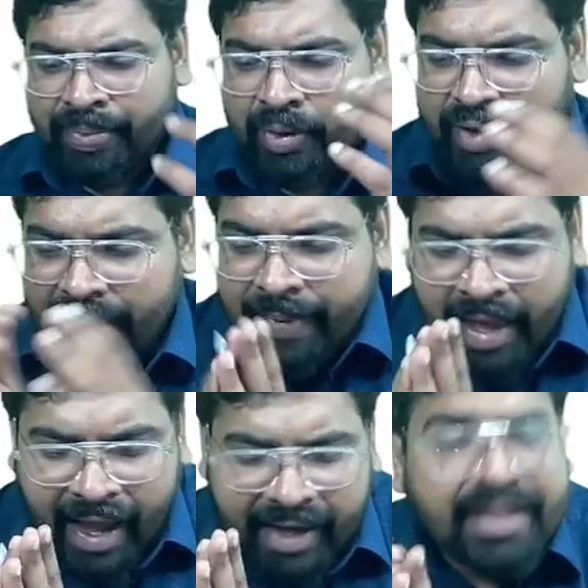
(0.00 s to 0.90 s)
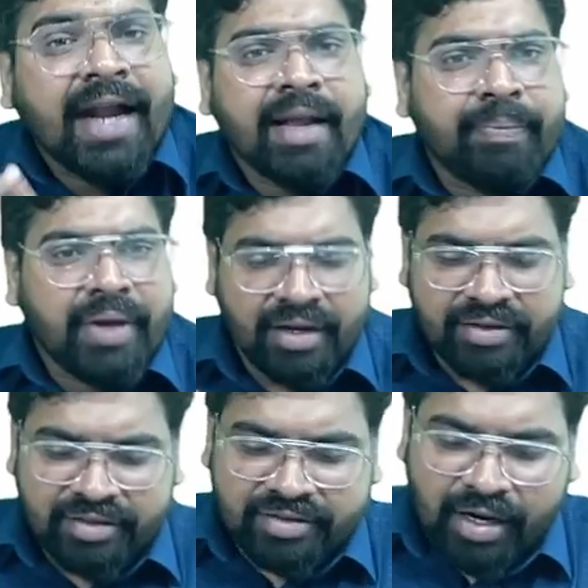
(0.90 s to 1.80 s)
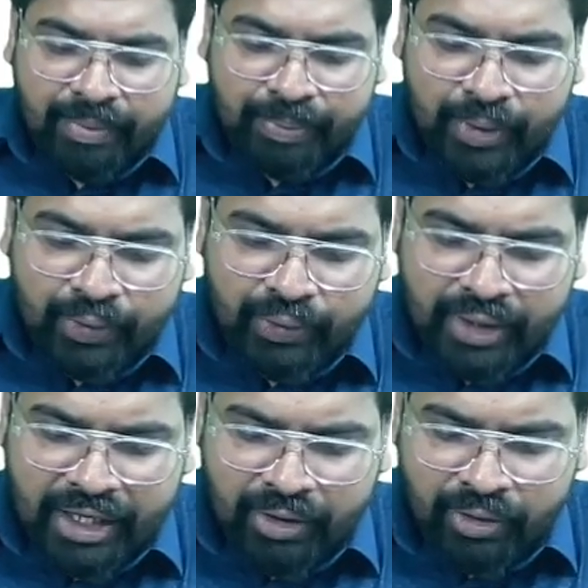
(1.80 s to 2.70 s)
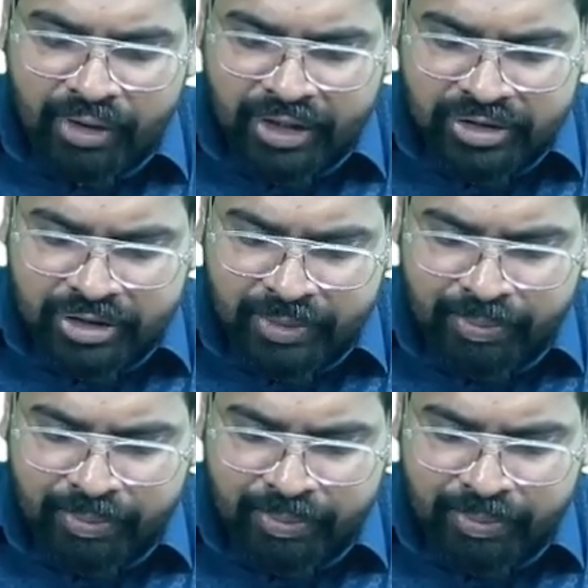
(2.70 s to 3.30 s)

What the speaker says: Okay, and that appearance is called pudy orange,